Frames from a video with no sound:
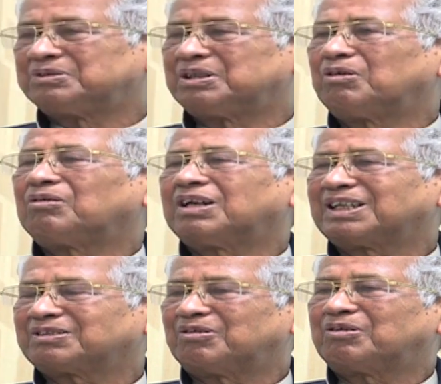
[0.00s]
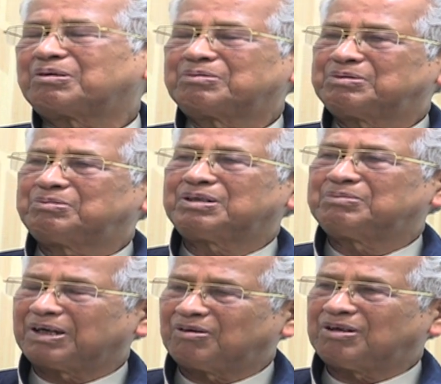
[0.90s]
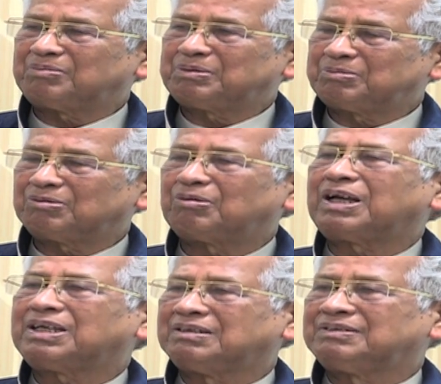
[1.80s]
Sikh caste or everybody, Bengali people. Why?